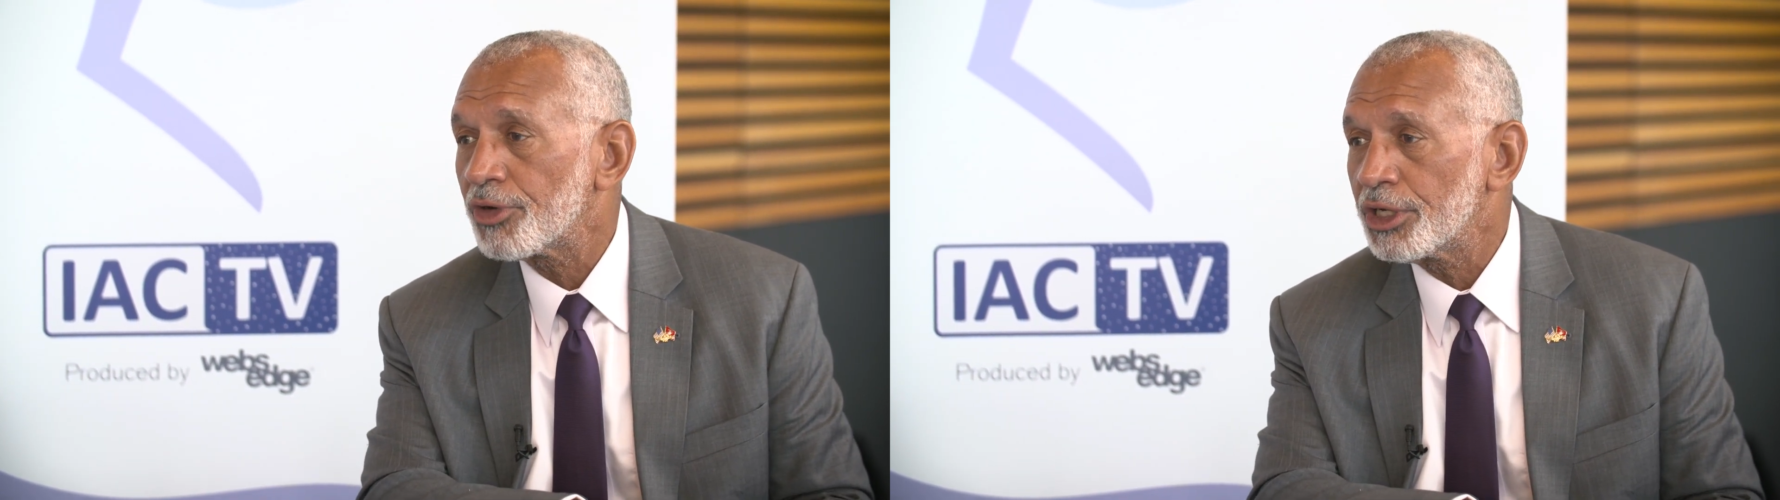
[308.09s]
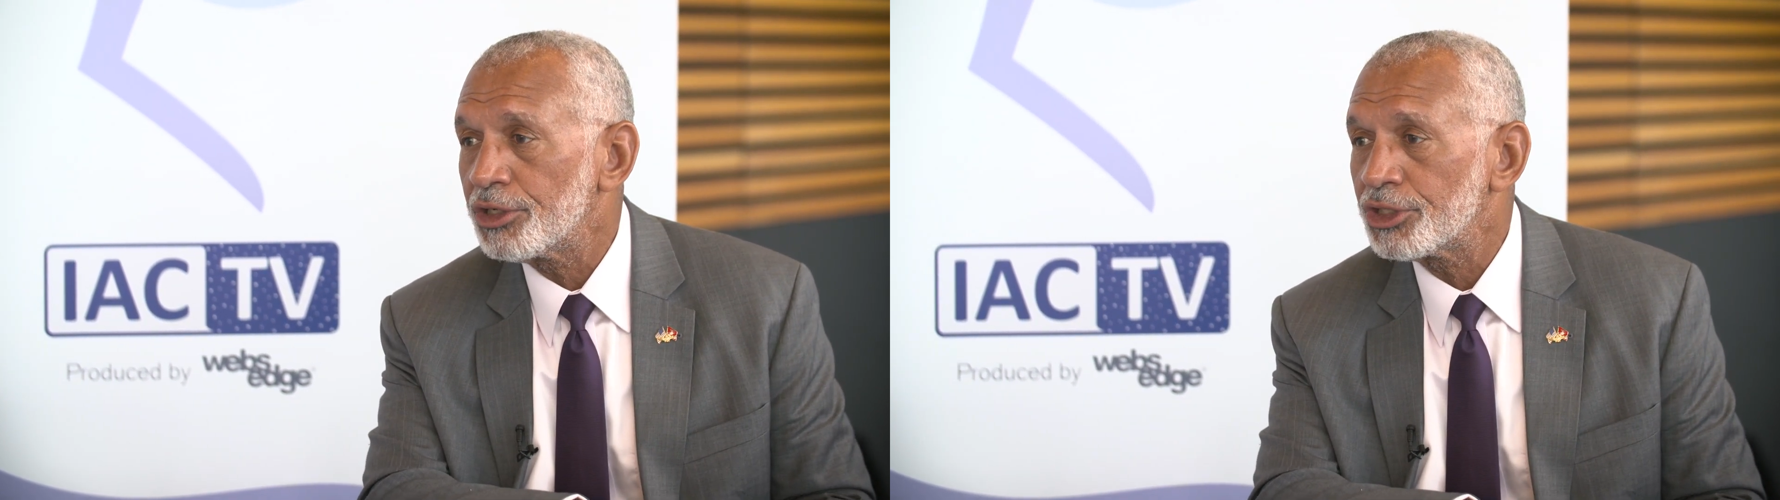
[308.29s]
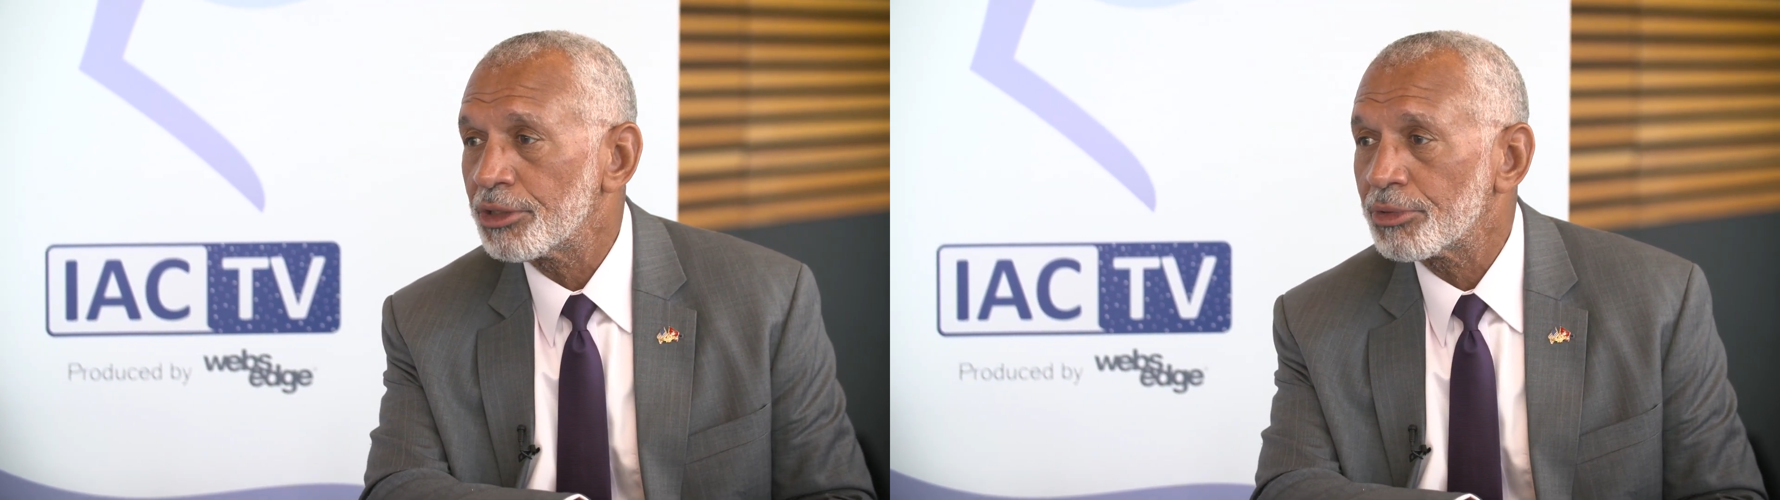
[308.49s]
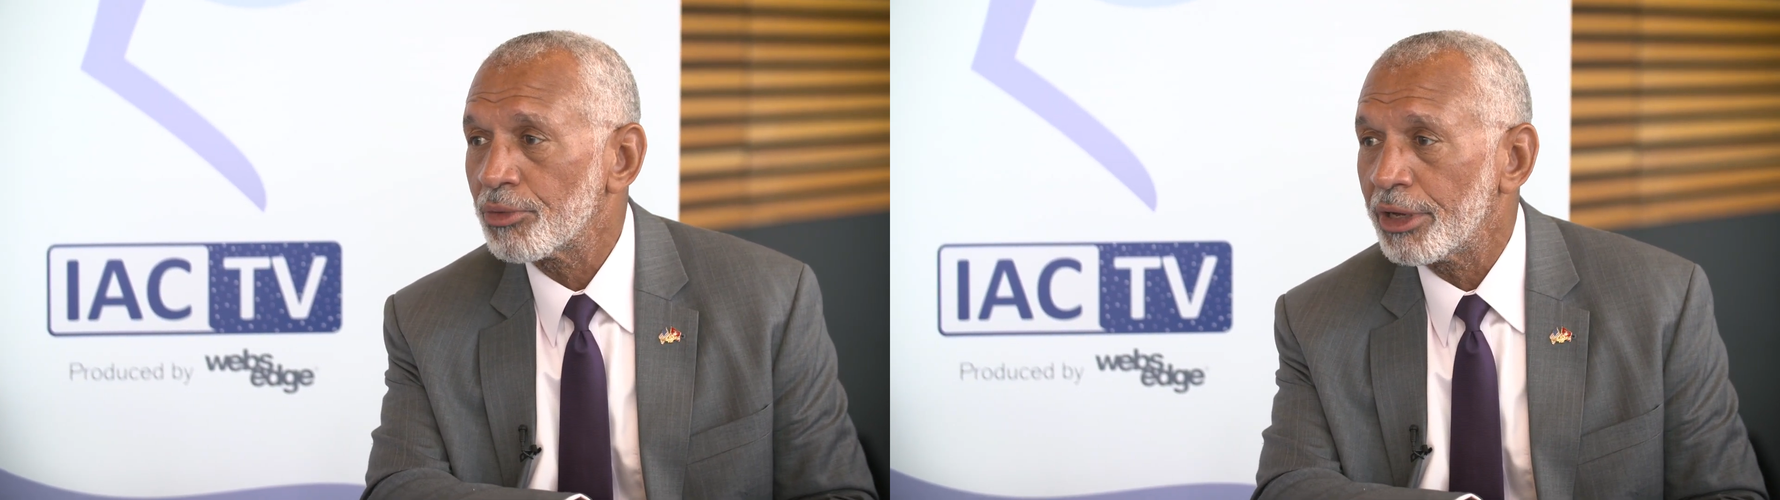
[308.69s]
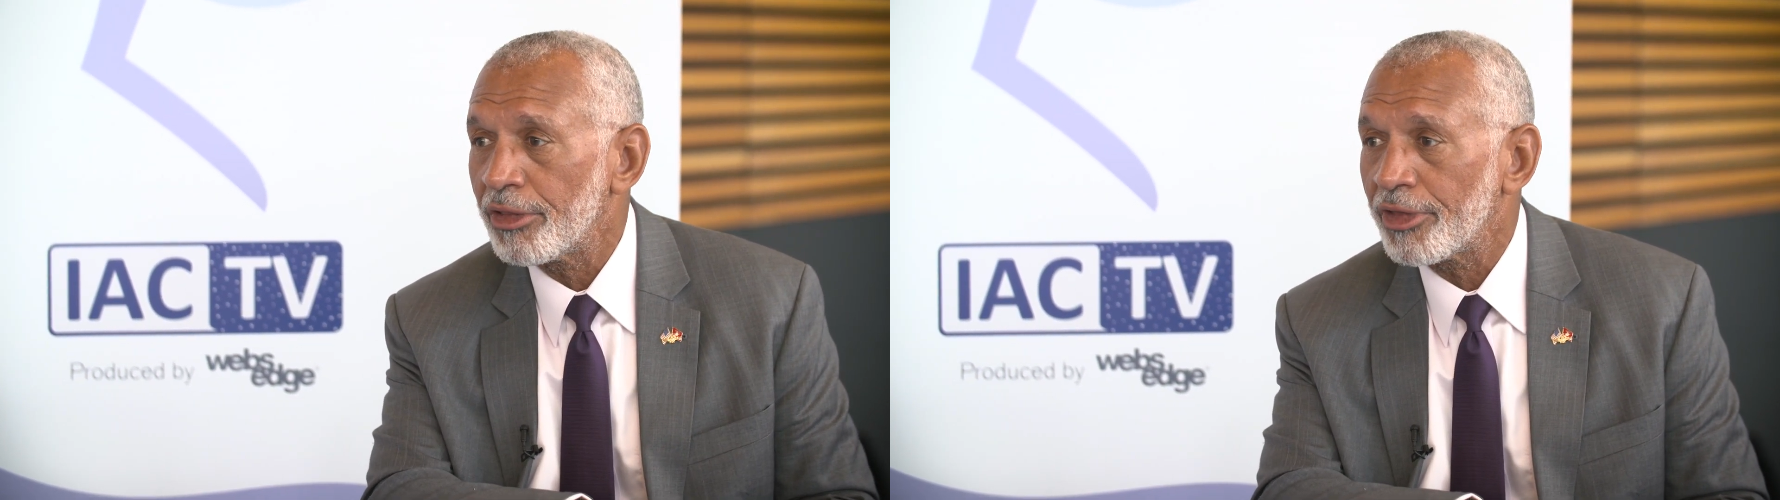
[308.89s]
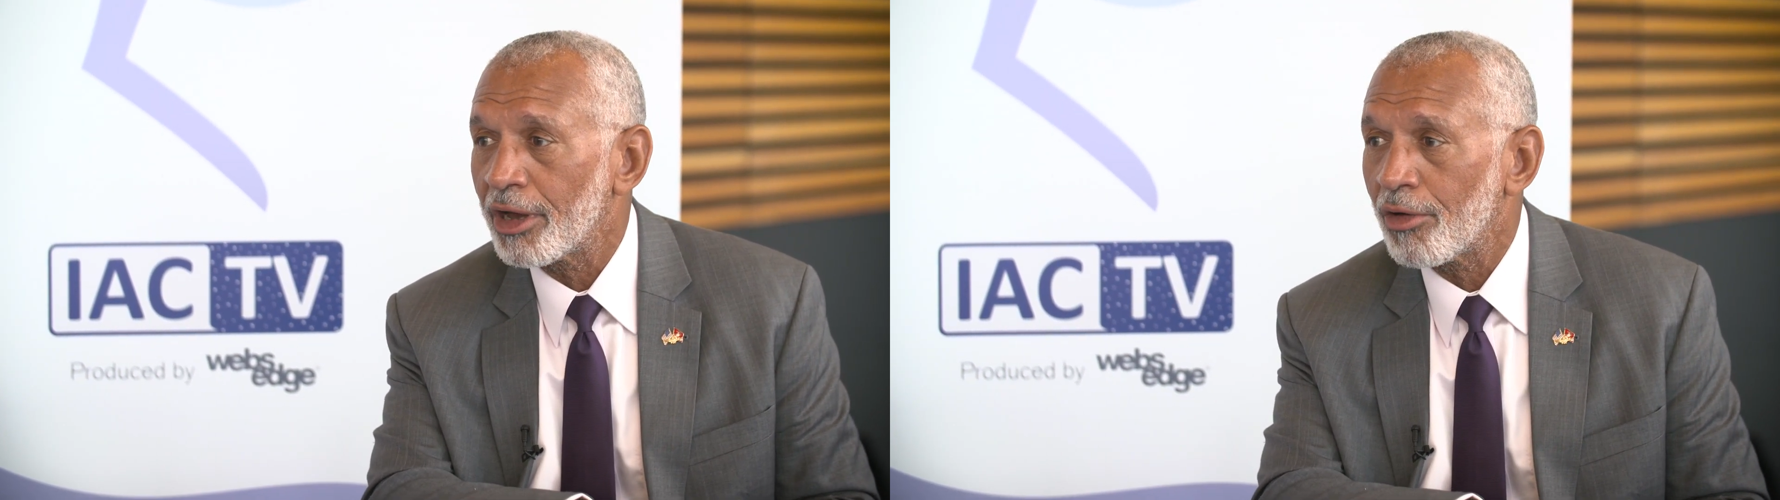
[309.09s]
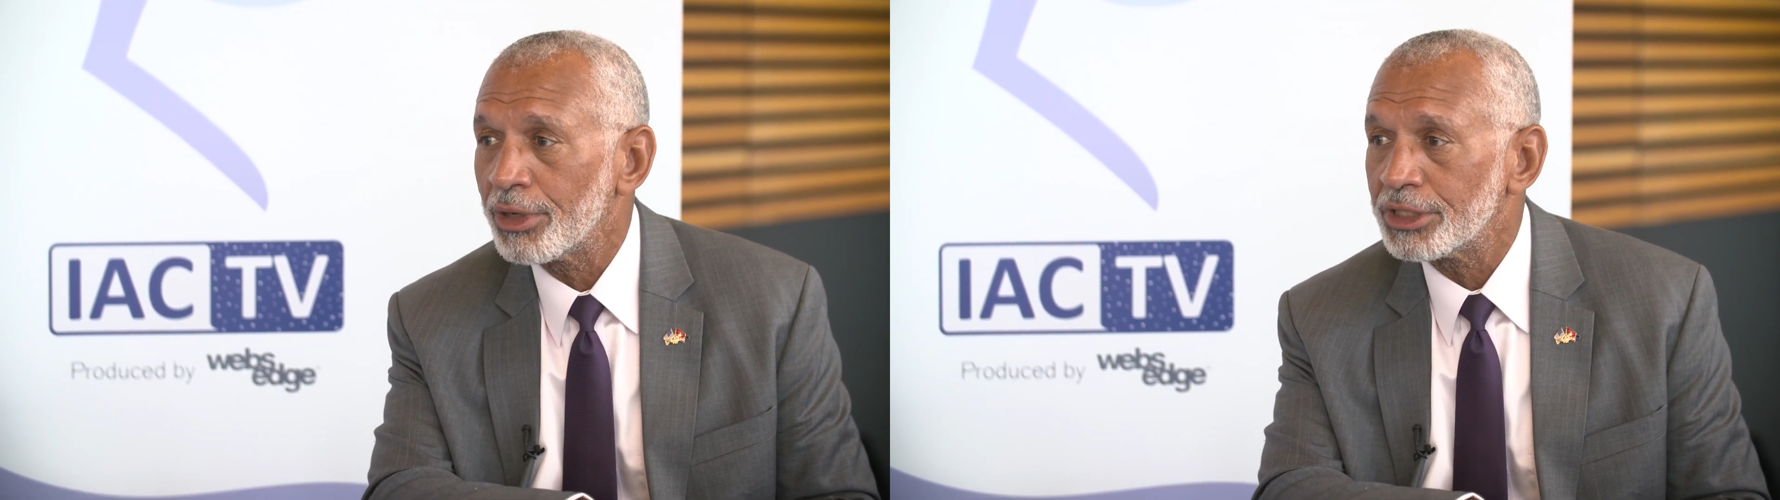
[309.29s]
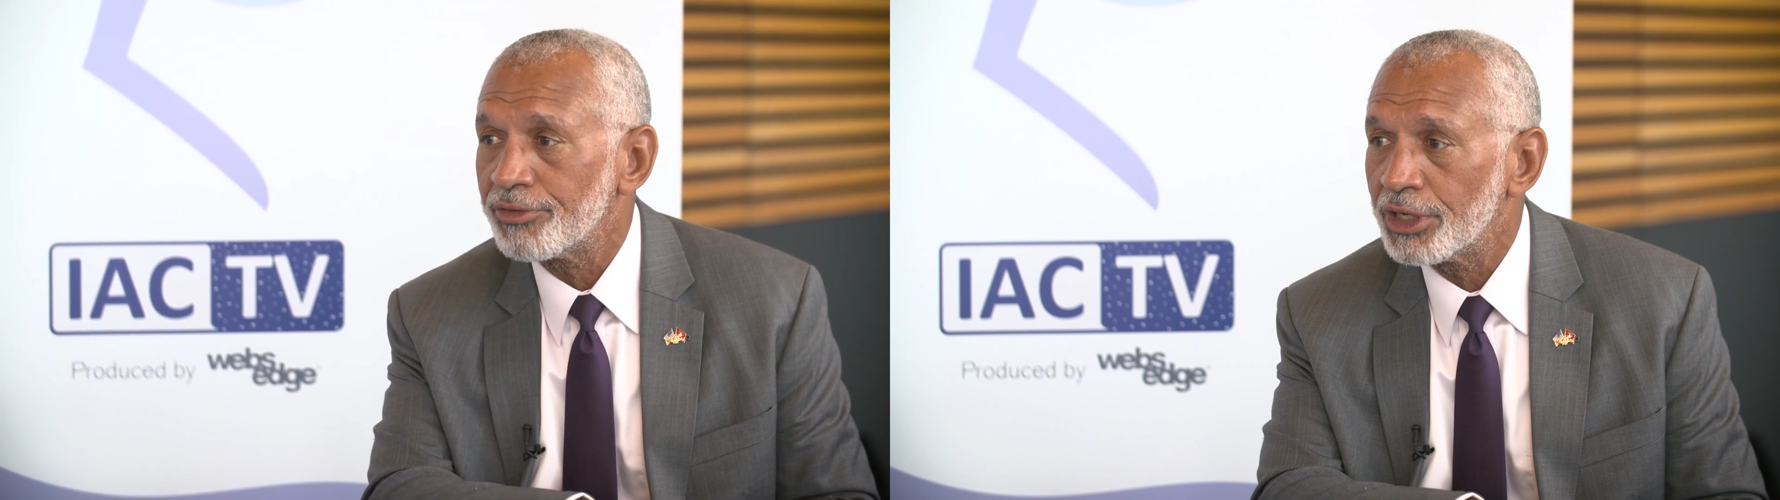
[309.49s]
for leadership the way that they
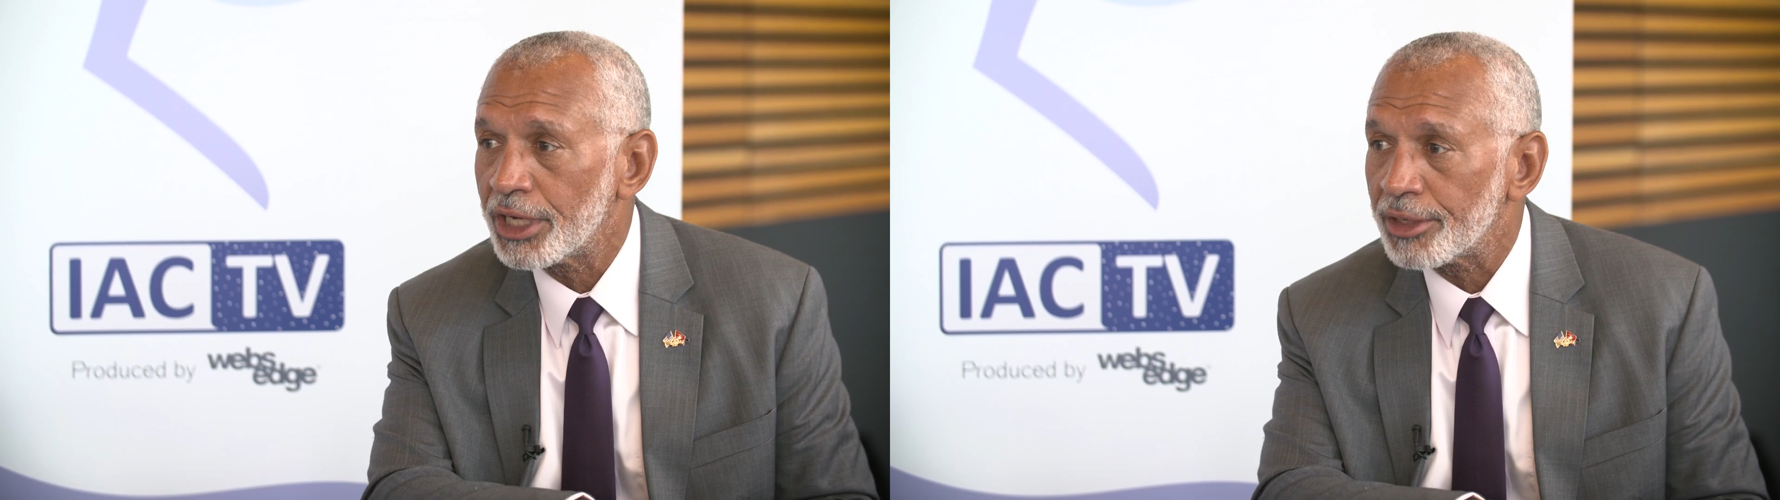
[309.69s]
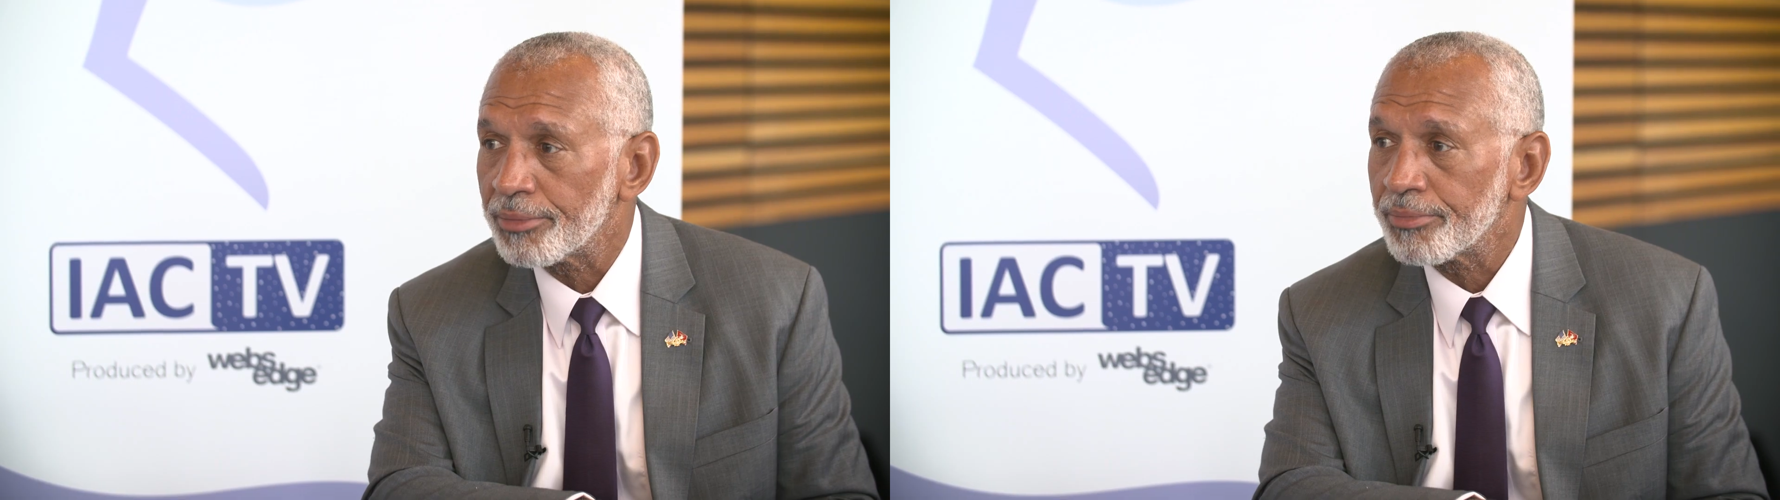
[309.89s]
always have done.